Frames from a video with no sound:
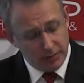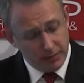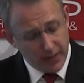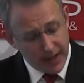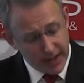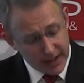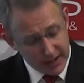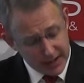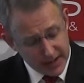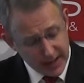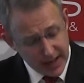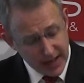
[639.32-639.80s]

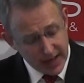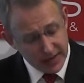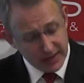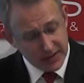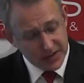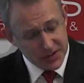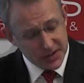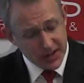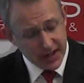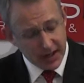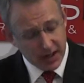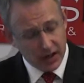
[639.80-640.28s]
Maintain
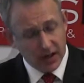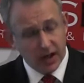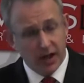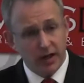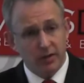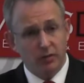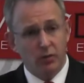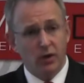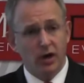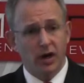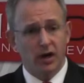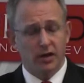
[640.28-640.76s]
the
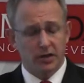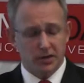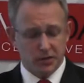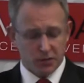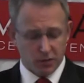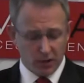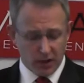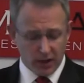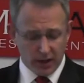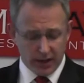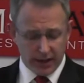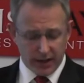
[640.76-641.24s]
satellite and wireless
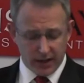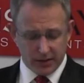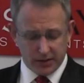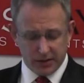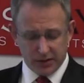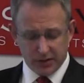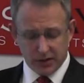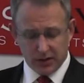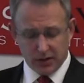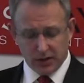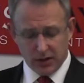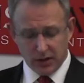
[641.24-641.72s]

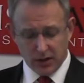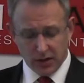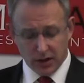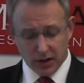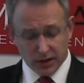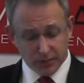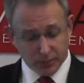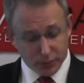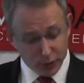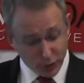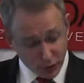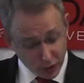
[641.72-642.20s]
rollouts,
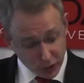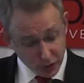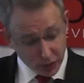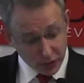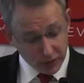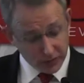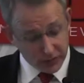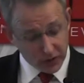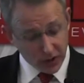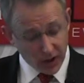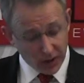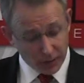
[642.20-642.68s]

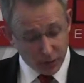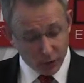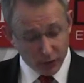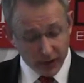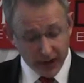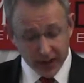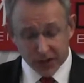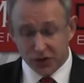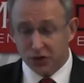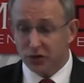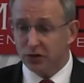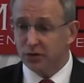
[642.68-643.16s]
improve
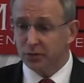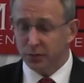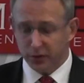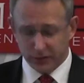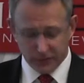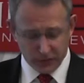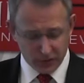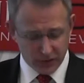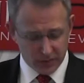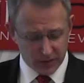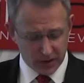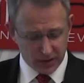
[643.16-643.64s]
operational
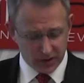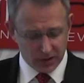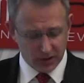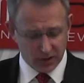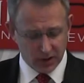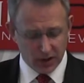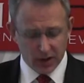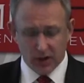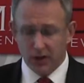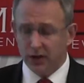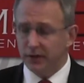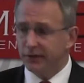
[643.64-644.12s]
performance
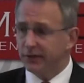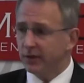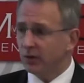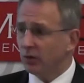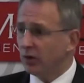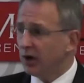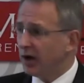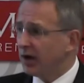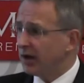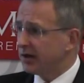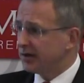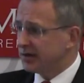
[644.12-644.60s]
of the
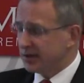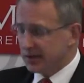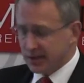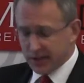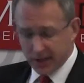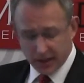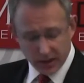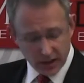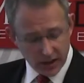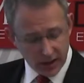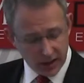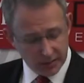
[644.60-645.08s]
wireless and
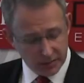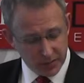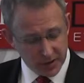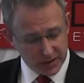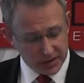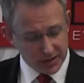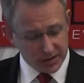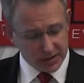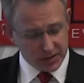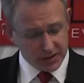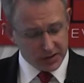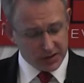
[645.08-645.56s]
satellite
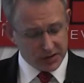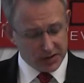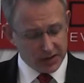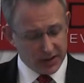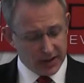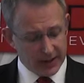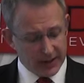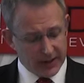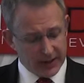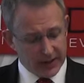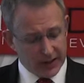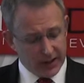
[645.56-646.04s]
businesses,
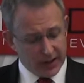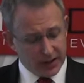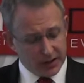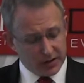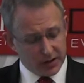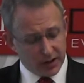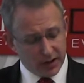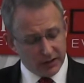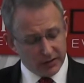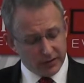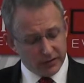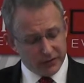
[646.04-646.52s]

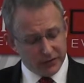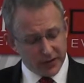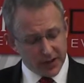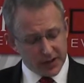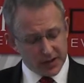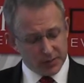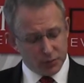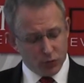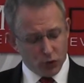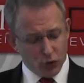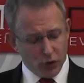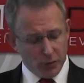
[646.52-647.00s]
deliver
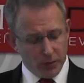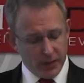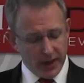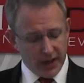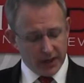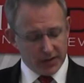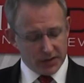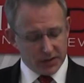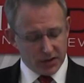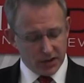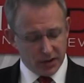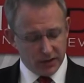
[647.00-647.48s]
fixed
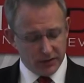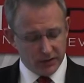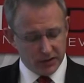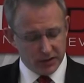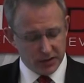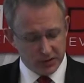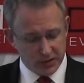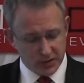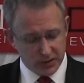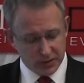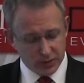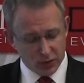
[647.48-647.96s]
broadband
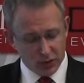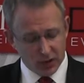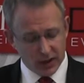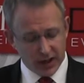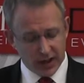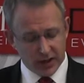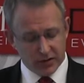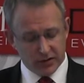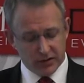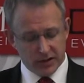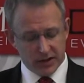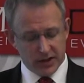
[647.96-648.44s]
services to more
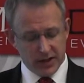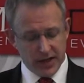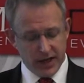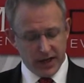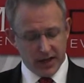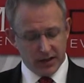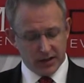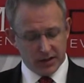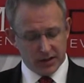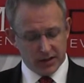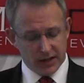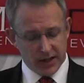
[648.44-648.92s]
country
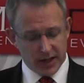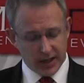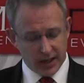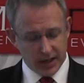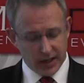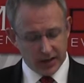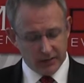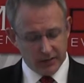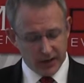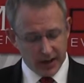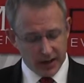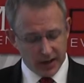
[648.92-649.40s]
towns
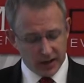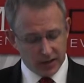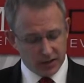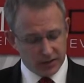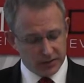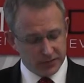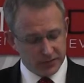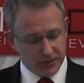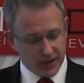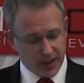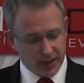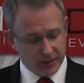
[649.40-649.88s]
taking advantage
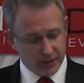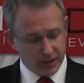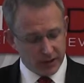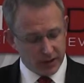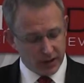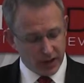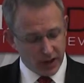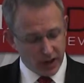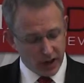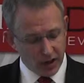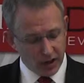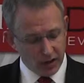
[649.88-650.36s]
of fibre to
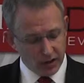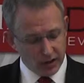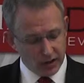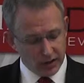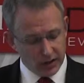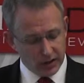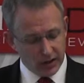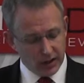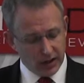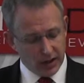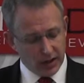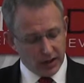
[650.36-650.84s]
the
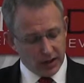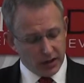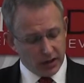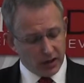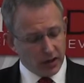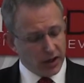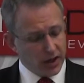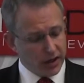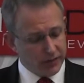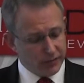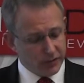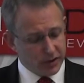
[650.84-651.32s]
node,
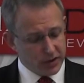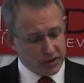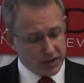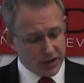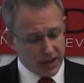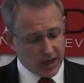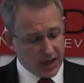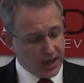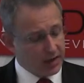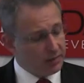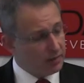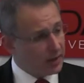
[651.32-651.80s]
leverage
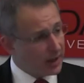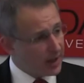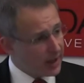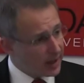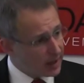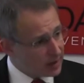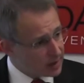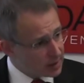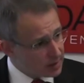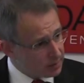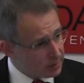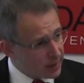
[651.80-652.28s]
the
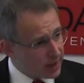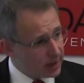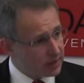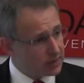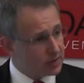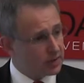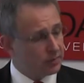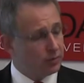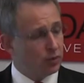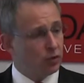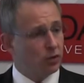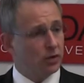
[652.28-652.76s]
NBN to better
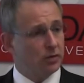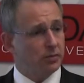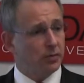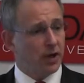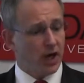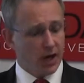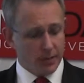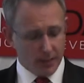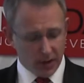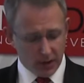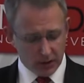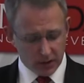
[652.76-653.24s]
support
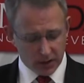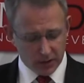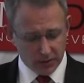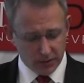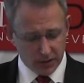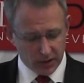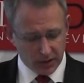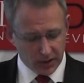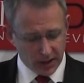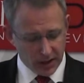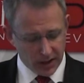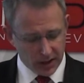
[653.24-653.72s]
mobile
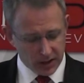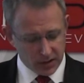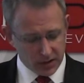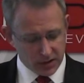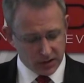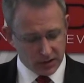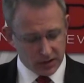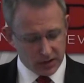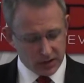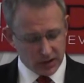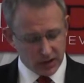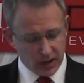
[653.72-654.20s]

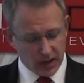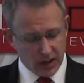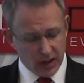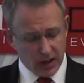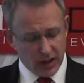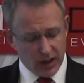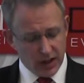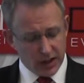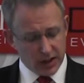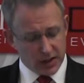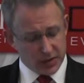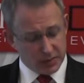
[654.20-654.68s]
communications,
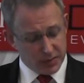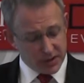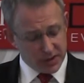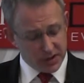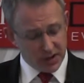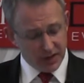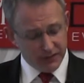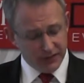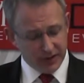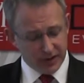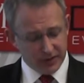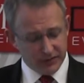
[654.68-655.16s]
and
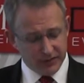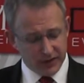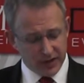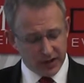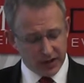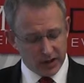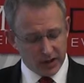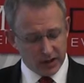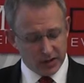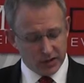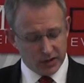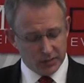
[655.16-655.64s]
specific
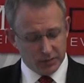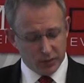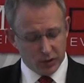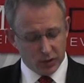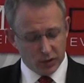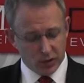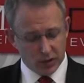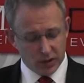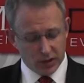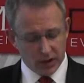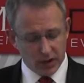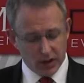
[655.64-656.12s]
funding
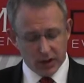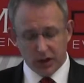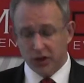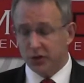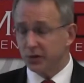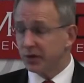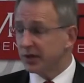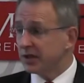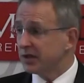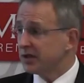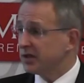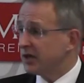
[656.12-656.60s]
support
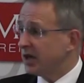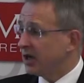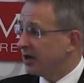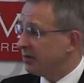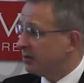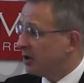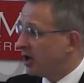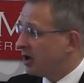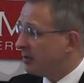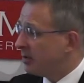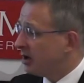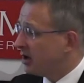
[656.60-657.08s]
to
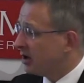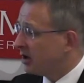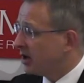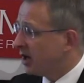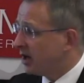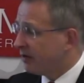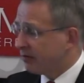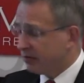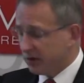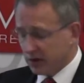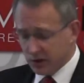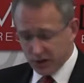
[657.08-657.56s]
extend mobile
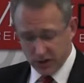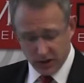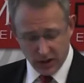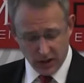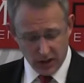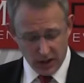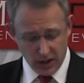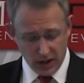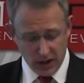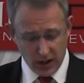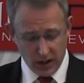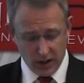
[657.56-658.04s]
coverage
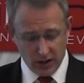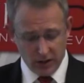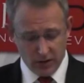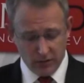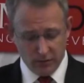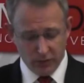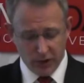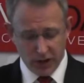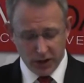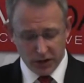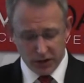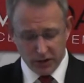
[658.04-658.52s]

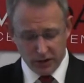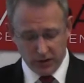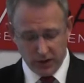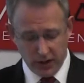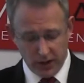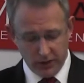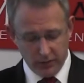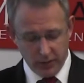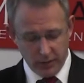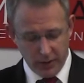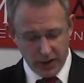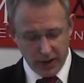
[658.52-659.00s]
in regional
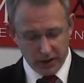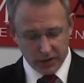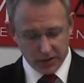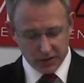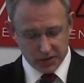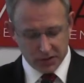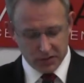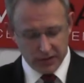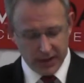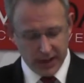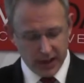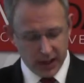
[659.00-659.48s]
and remote
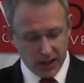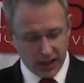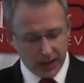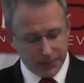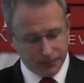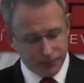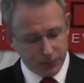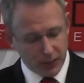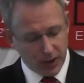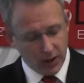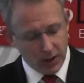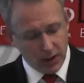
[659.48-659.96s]
Australia.
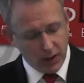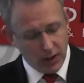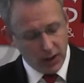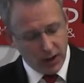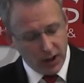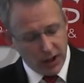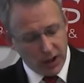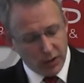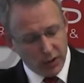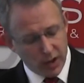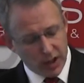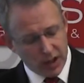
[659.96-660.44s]

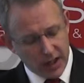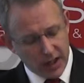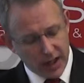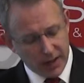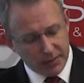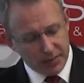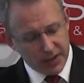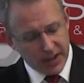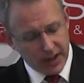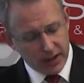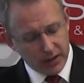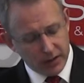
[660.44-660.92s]
And I to
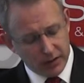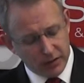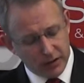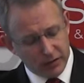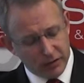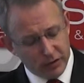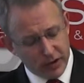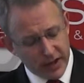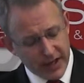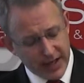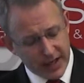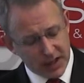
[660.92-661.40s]
update on
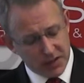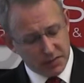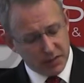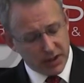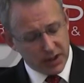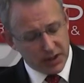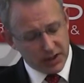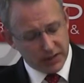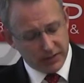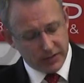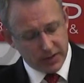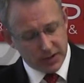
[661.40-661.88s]
three
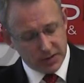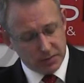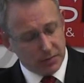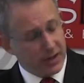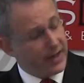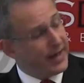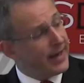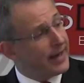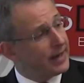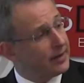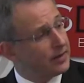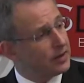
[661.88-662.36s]
aspects of this
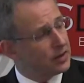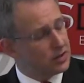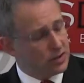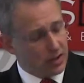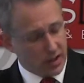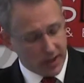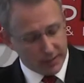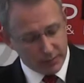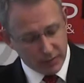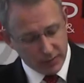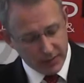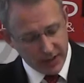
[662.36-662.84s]
plan in the
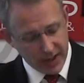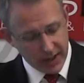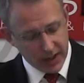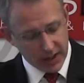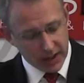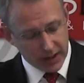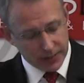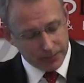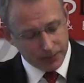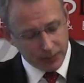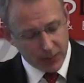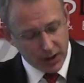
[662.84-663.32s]
time
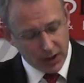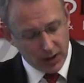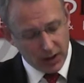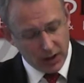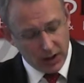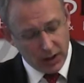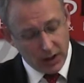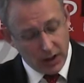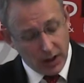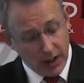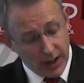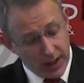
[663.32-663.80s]
remaining.
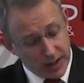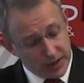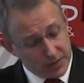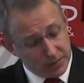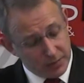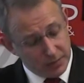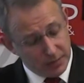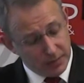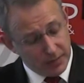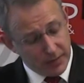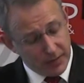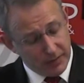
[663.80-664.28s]

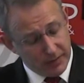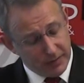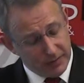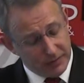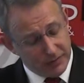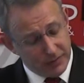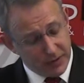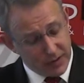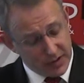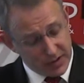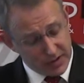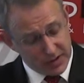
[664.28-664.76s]

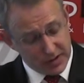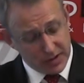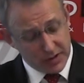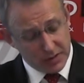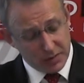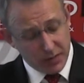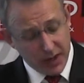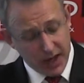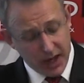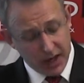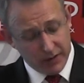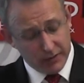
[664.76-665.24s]
First,
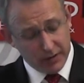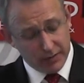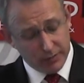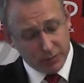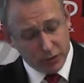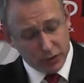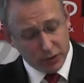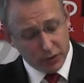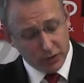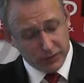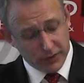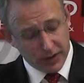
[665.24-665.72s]
as part of
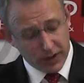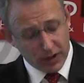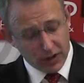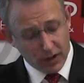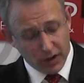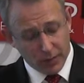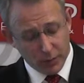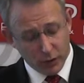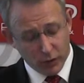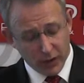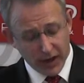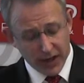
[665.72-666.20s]
improving
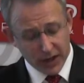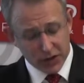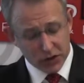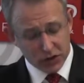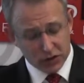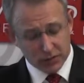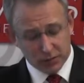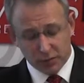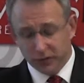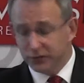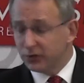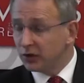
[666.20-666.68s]

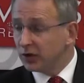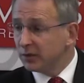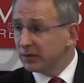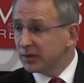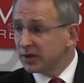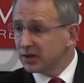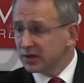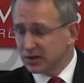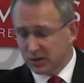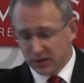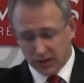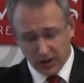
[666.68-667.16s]
operational
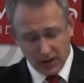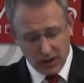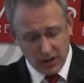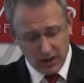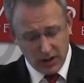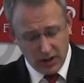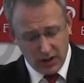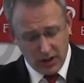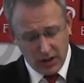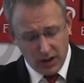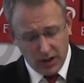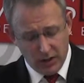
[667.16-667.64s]
performance,
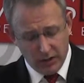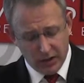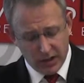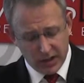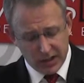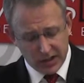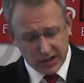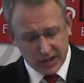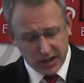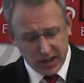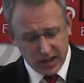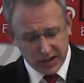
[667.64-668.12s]
I want
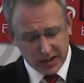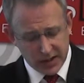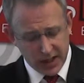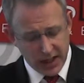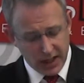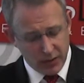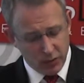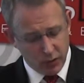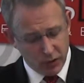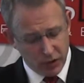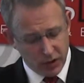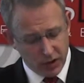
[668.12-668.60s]
to discuss
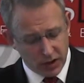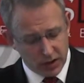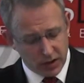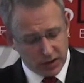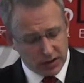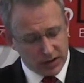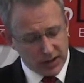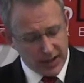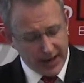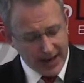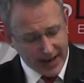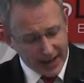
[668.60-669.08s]
our
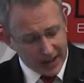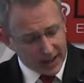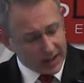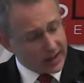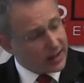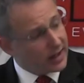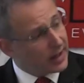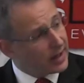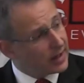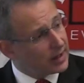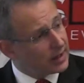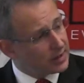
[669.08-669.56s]
work to
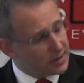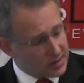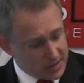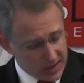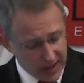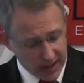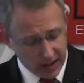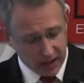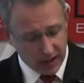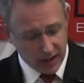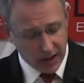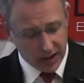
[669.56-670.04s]
allocate
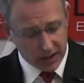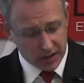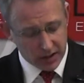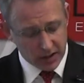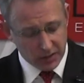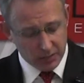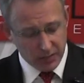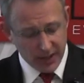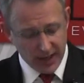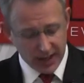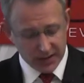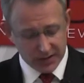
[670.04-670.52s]
satellite
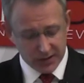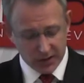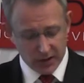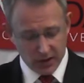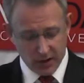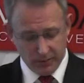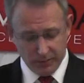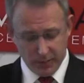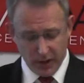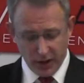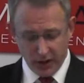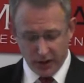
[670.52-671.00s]

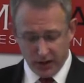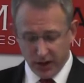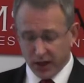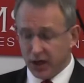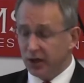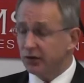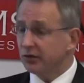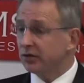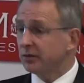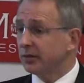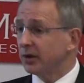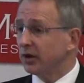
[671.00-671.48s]
capacity on both the
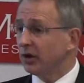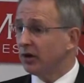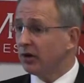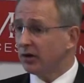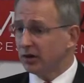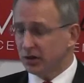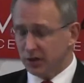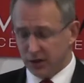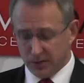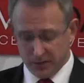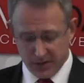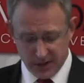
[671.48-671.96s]
interim and
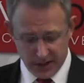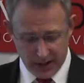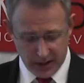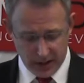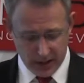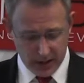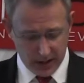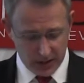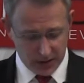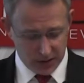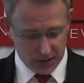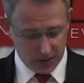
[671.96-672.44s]
long-term
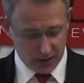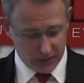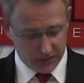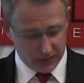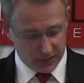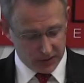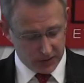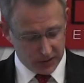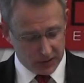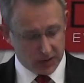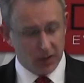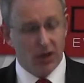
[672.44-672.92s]
satellite
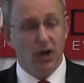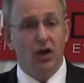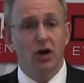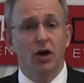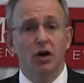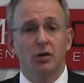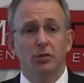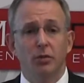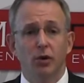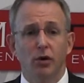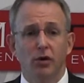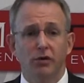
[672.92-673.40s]
services
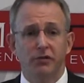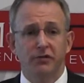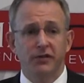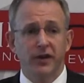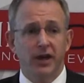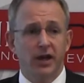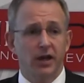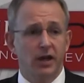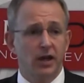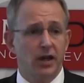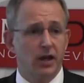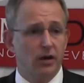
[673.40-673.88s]
more
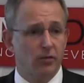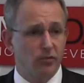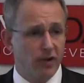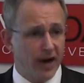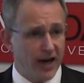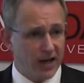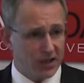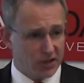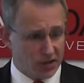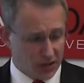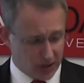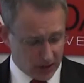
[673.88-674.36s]
fairly and
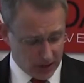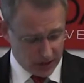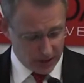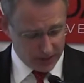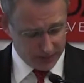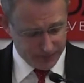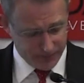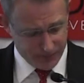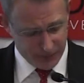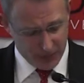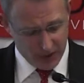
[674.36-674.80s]
rationally.